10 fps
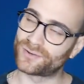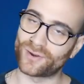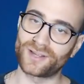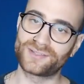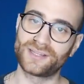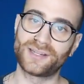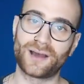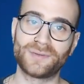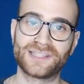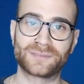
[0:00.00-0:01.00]
Granted,
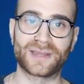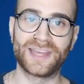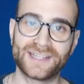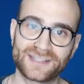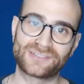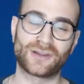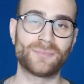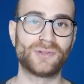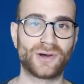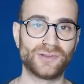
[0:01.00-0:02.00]
I'm a little bit ill, so
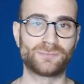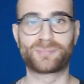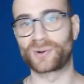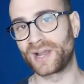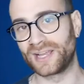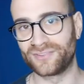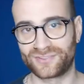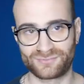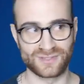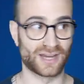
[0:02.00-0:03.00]
I'm not as bright as